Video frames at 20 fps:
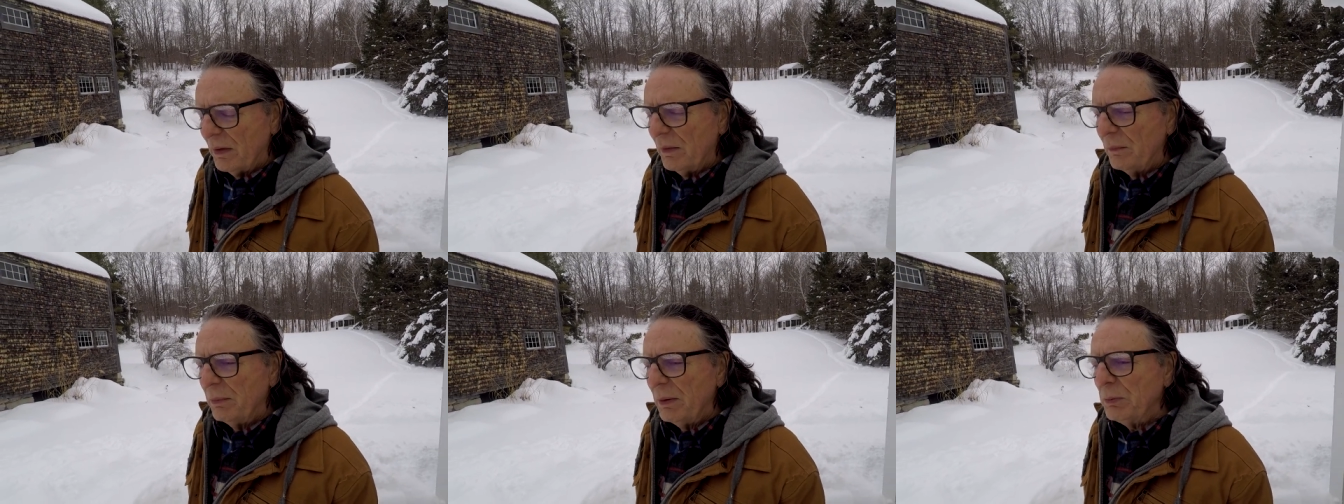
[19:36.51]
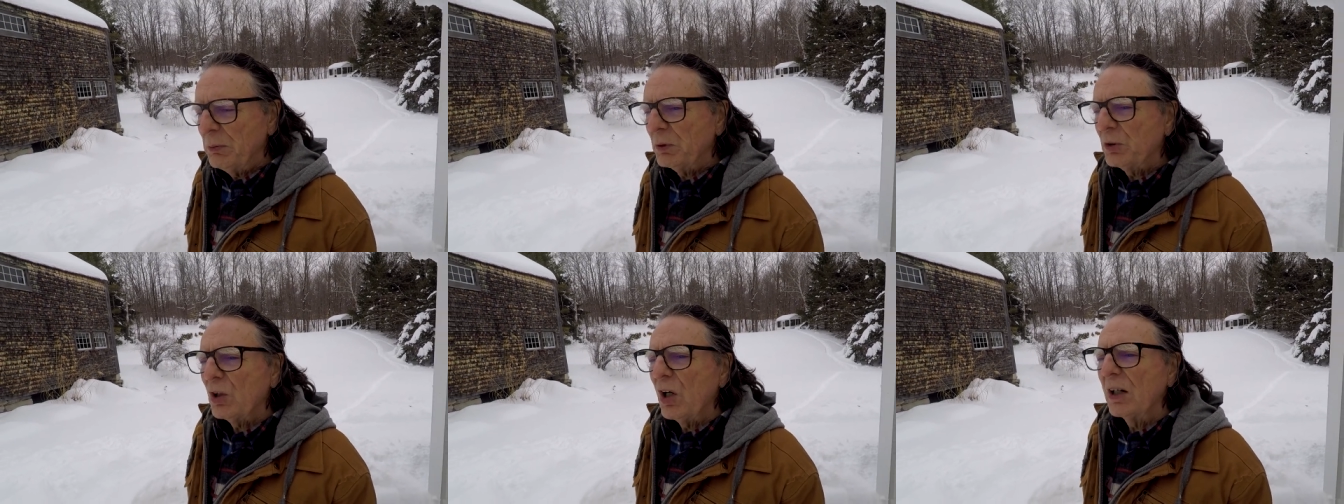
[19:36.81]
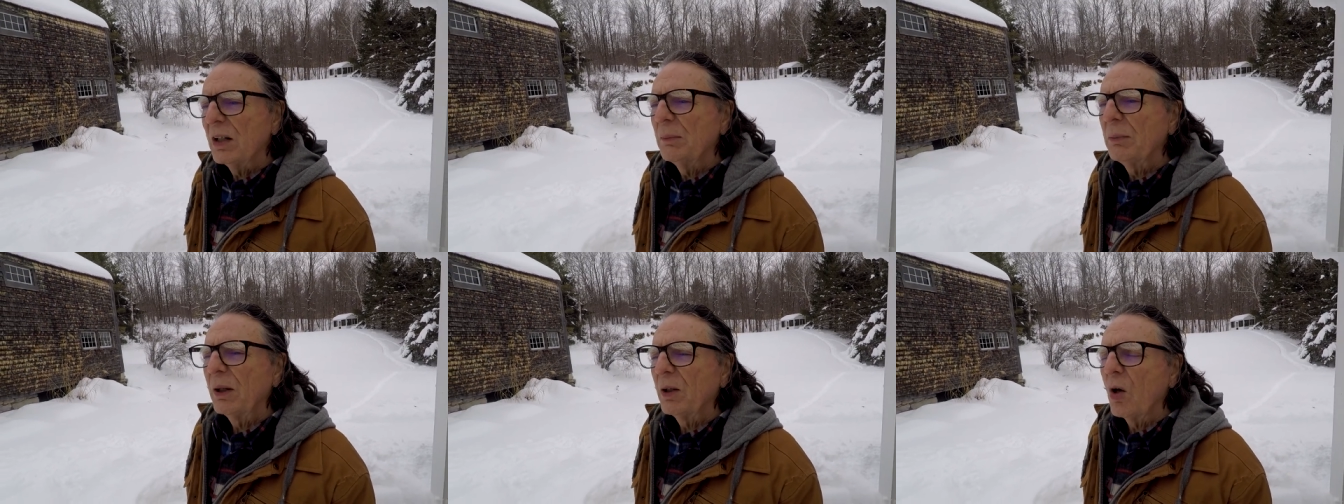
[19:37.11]
people talk
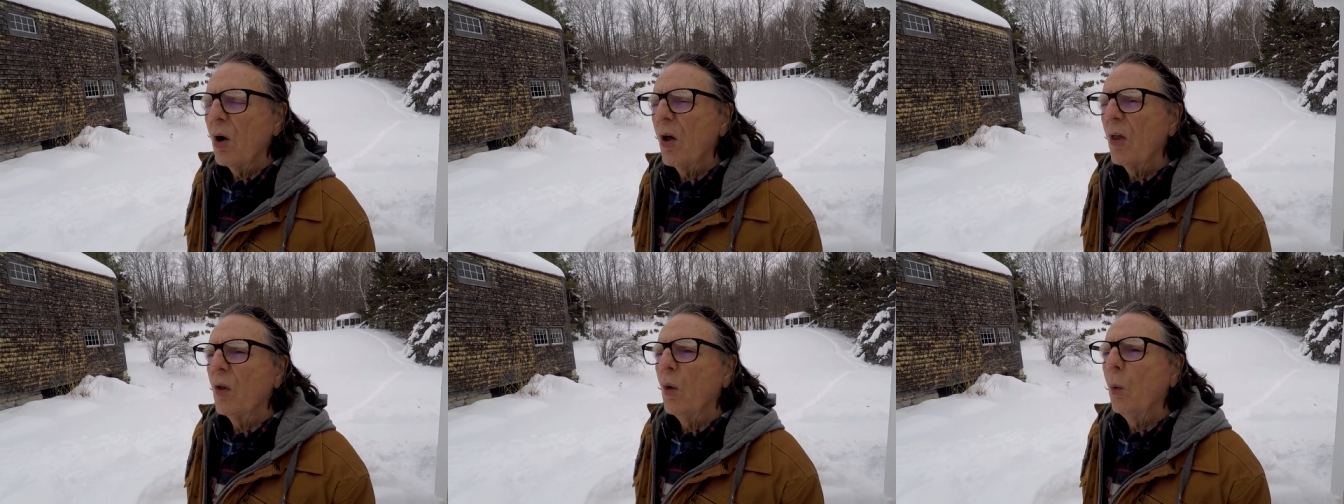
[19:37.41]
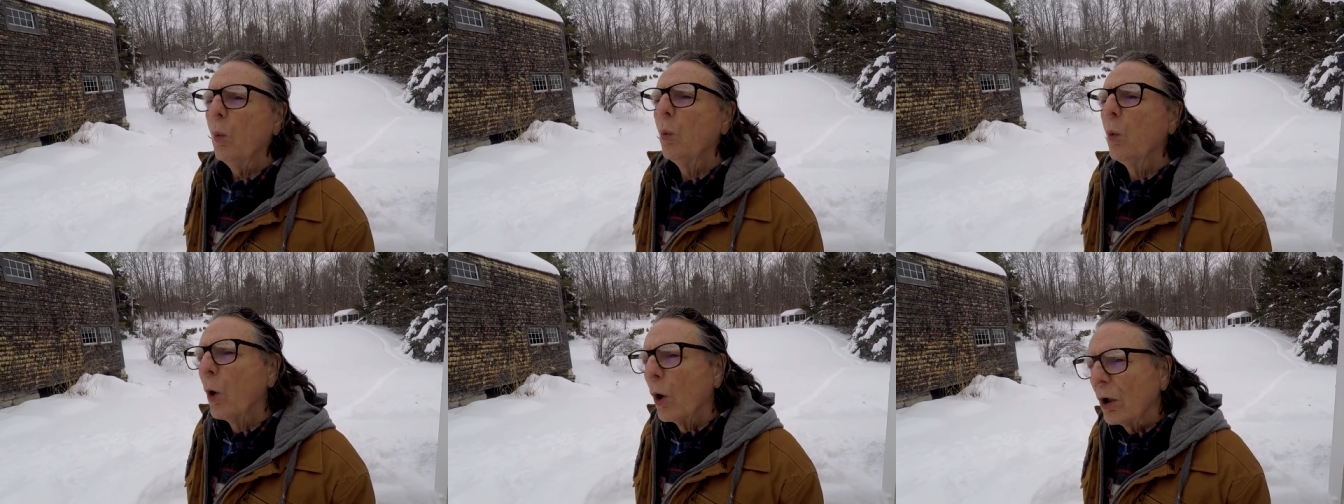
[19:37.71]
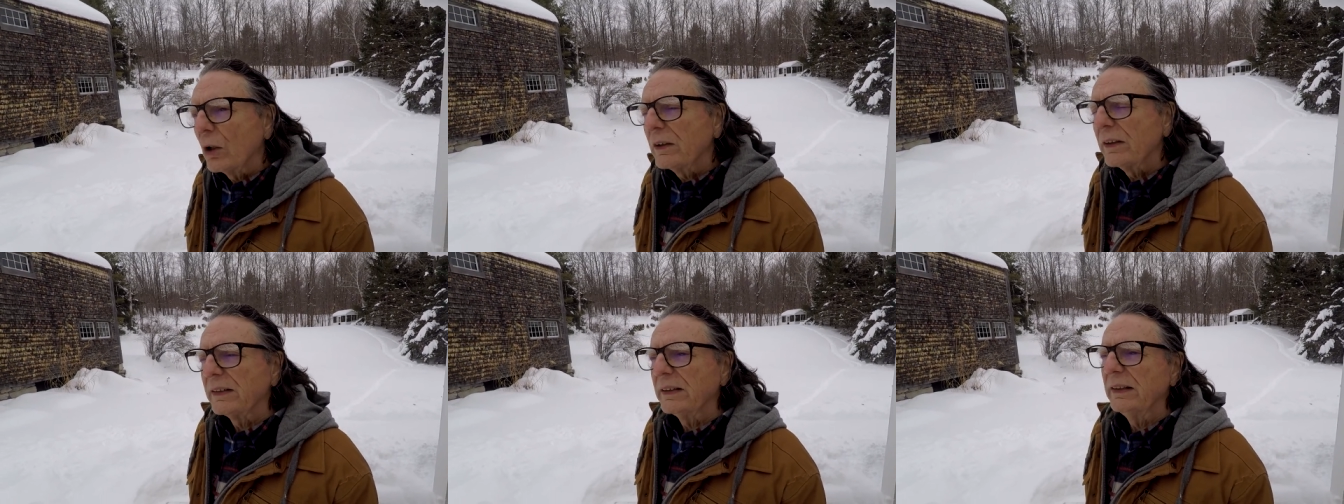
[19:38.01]
about all the
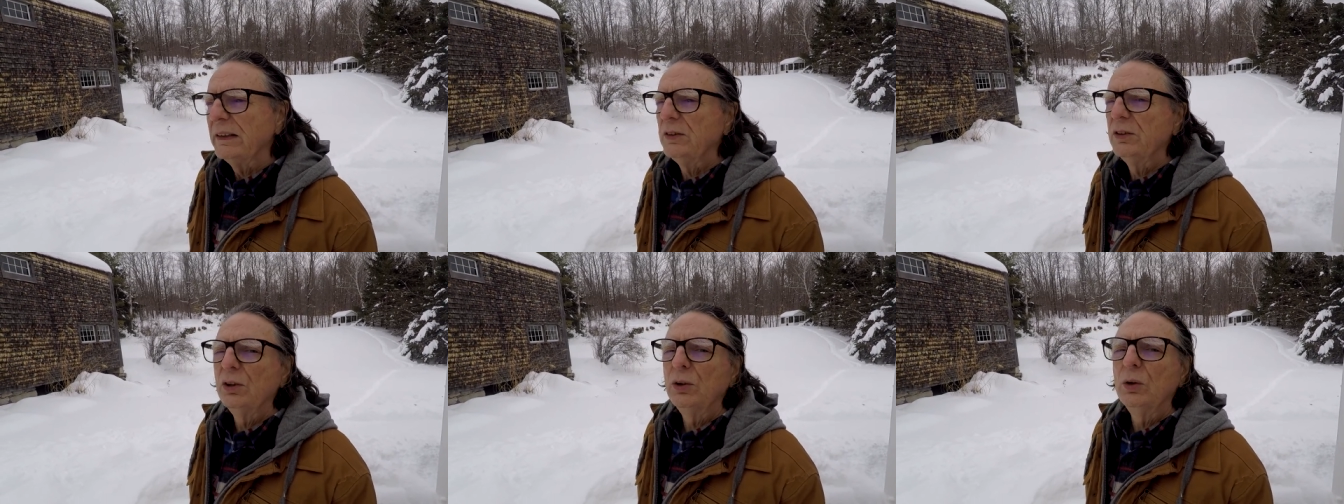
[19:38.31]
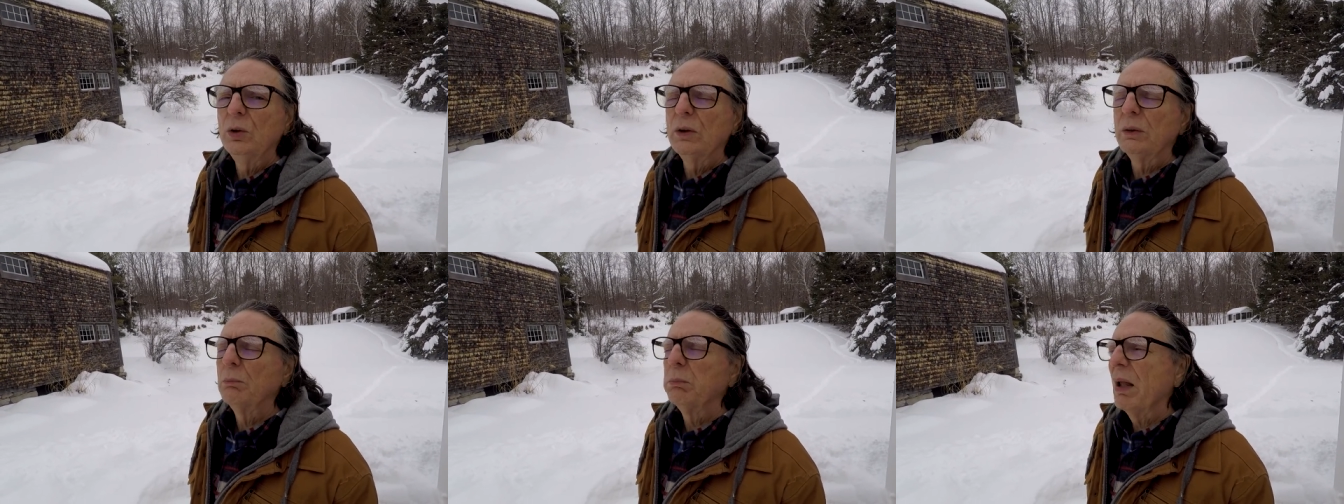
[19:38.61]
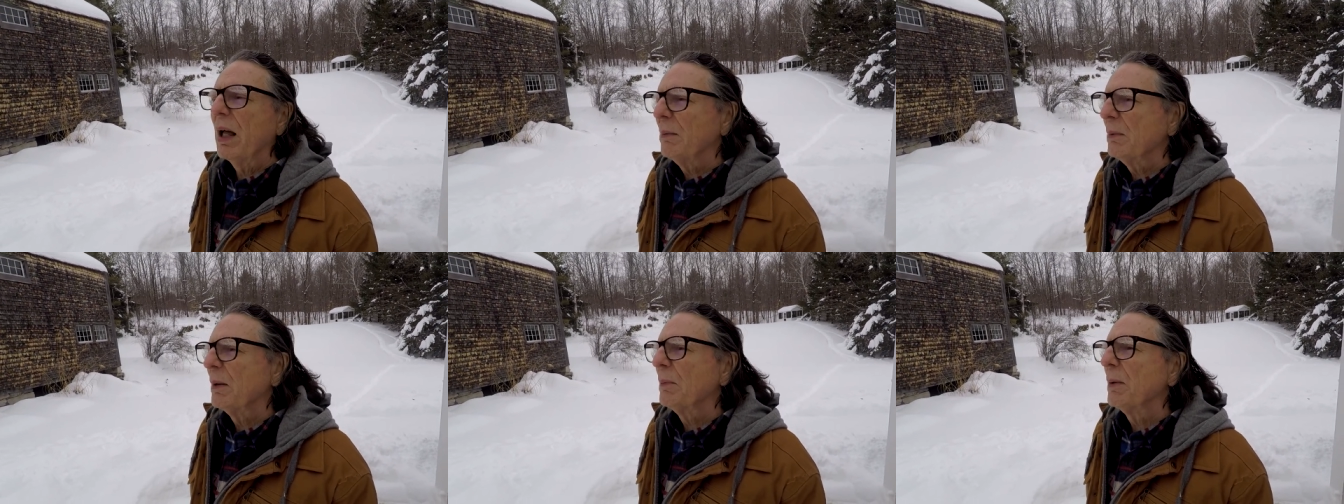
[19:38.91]
work that they do and
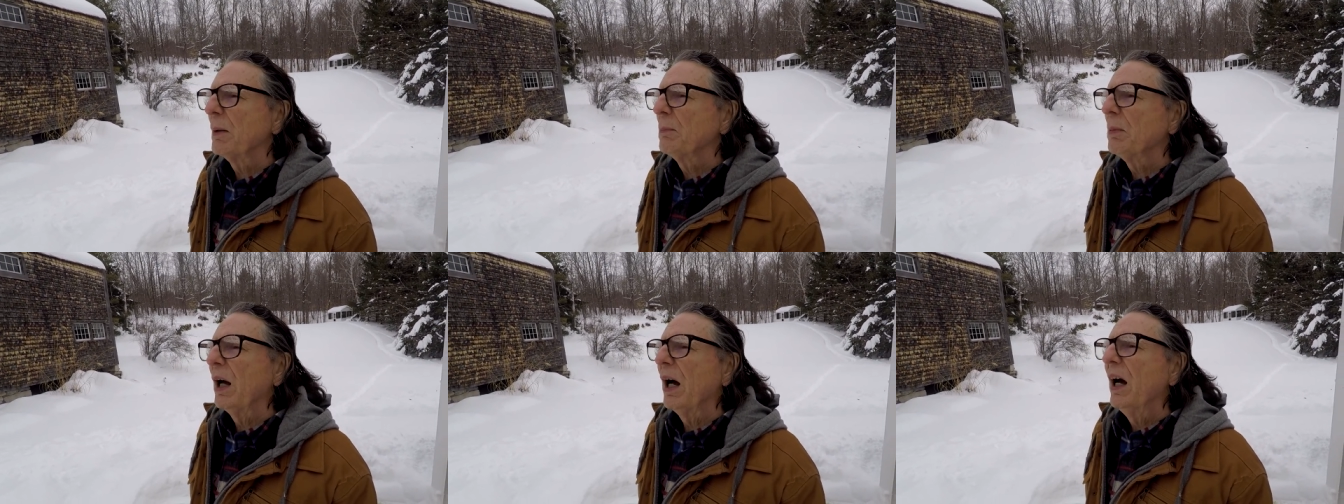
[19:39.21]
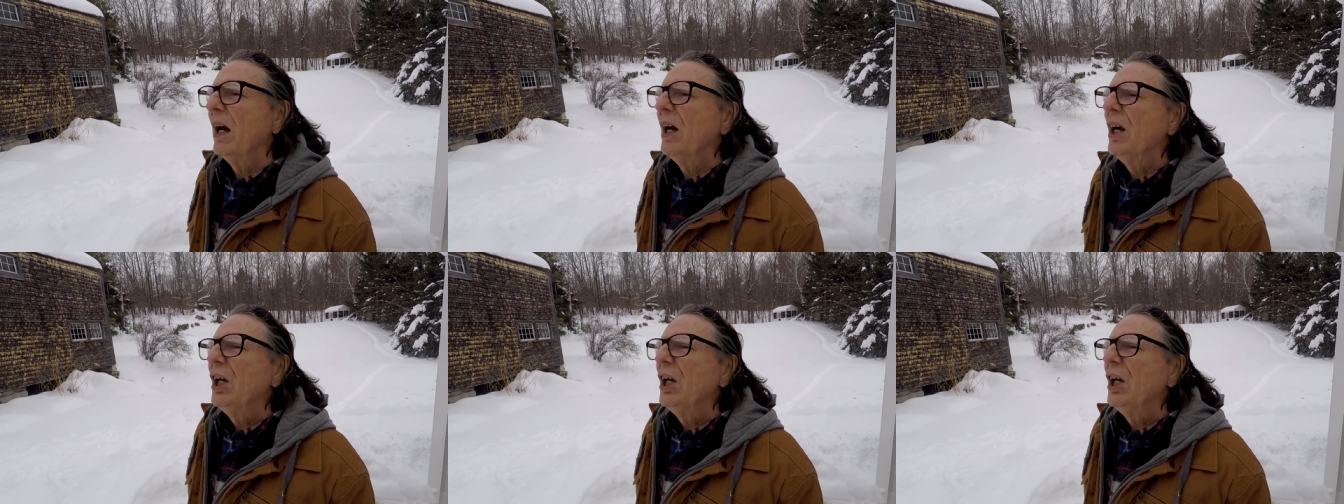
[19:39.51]
blah, blah, blah, blah.